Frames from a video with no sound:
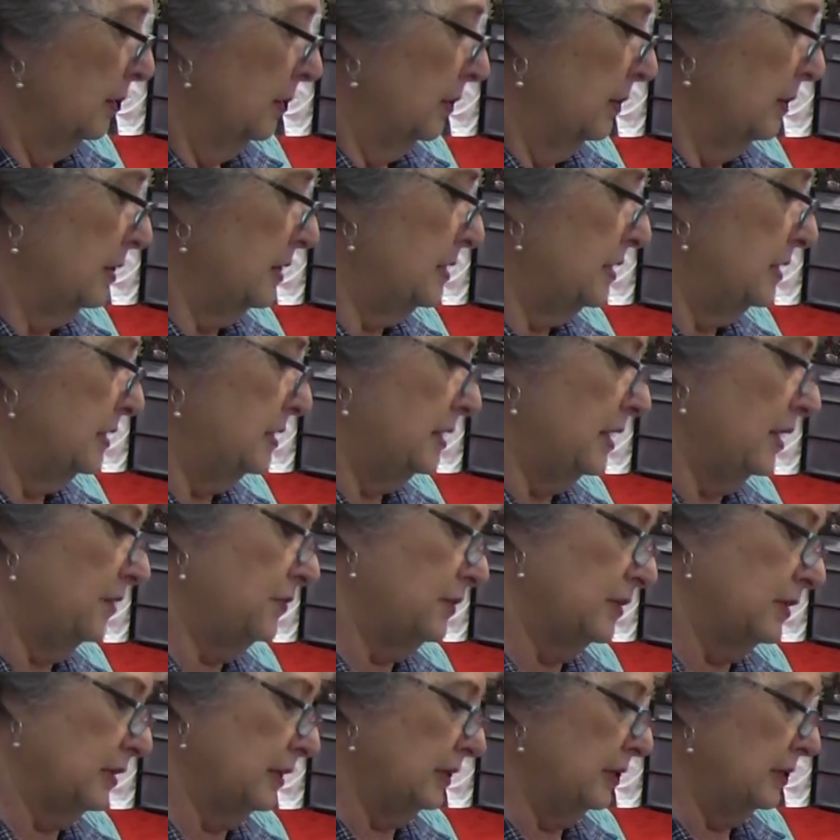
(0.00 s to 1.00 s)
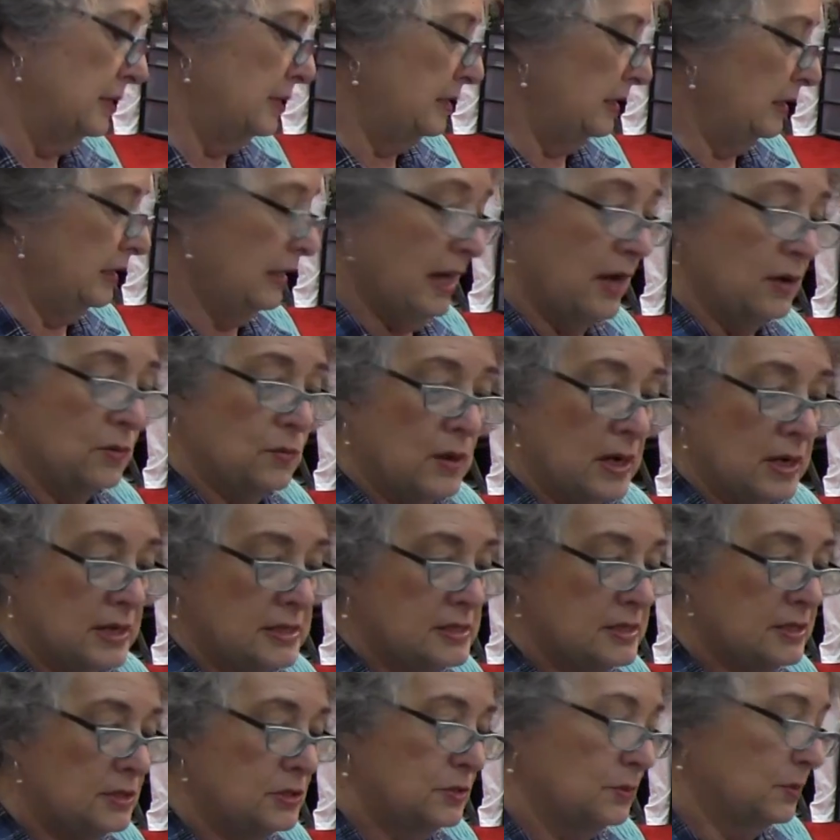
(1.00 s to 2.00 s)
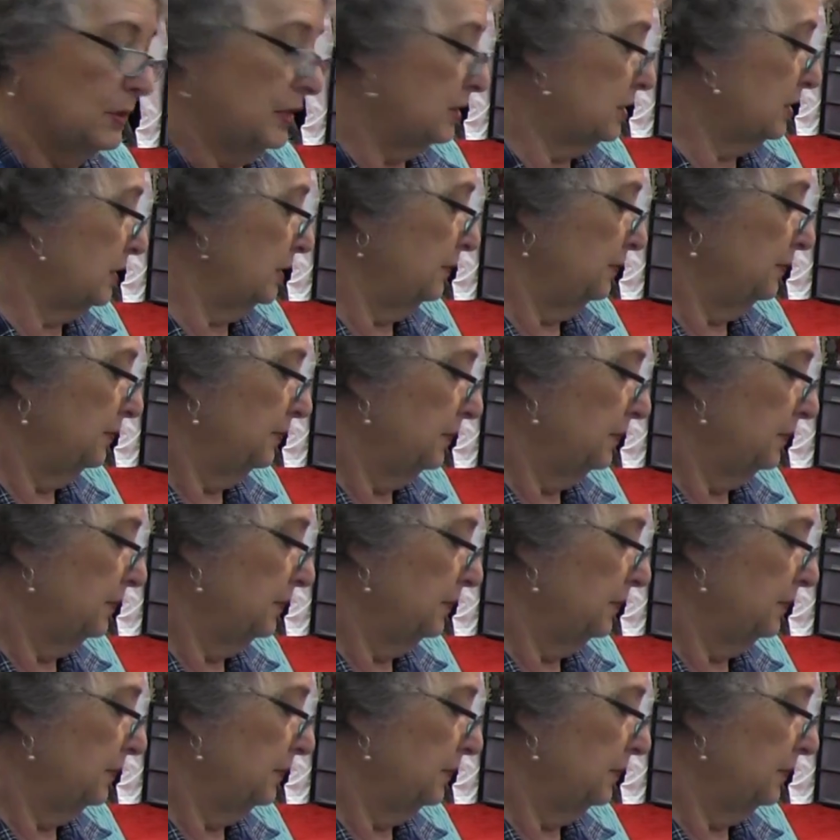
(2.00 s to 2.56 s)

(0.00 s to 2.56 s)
This is definitely a DIY situation.